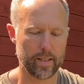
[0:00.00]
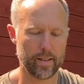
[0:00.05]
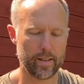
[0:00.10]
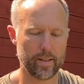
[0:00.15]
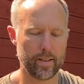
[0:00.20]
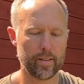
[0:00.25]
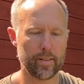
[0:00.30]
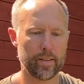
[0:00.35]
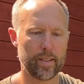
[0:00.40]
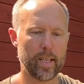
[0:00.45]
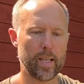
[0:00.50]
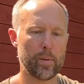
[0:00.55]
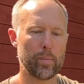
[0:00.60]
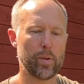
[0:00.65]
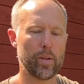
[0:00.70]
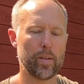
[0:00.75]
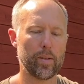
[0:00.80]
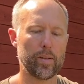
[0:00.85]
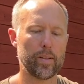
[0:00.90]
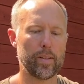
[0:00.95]
this
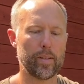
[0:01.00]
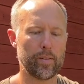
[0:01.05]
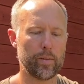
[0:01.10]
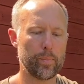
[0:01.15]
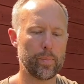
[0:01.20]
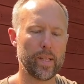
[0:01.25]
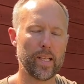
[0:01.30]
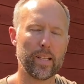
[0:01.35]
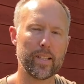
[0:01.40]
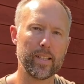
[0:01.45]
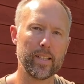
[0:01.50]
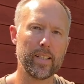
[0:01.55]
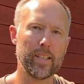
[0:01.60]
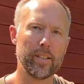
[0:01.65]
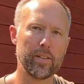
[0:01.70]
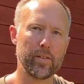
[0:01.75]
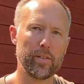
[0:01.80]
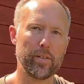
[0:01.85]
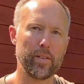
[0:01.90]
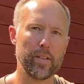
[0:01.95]
cable is built
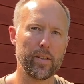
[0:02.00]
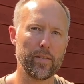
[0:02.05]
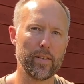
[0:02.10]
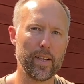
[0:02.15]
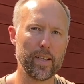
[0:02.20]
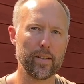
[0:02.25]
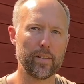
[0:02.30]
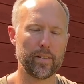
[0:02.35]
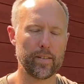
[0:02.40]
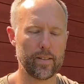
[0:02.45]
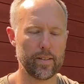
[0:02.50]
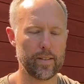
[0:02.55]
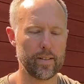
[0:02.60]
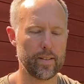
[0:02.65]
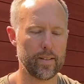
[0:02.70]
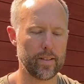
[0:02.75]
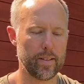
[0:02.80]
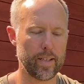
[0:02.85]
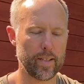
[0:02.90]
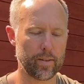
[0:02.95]
into the device.
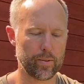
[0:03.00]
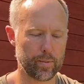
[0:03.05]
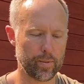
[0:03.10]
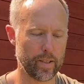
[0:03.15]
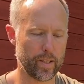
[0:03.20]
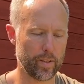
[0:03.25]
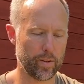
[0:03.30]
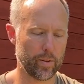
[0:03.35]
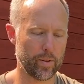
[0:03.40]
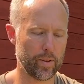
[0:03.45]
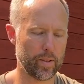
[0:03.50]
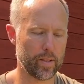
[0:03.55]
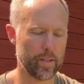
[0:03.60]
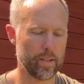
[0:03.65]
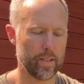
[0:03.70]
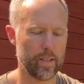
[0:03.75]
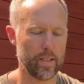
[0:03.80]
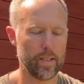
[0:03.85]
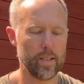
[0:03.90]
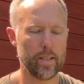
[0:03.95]
That's really good.
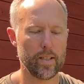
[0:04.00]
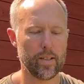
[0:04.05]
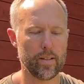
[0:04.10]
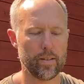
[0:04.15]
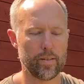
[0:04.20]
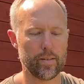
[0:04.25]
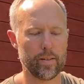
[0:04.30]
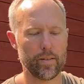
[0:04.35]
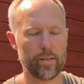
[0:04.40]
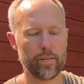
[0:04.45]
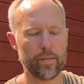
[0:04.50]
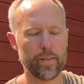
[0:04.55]
So the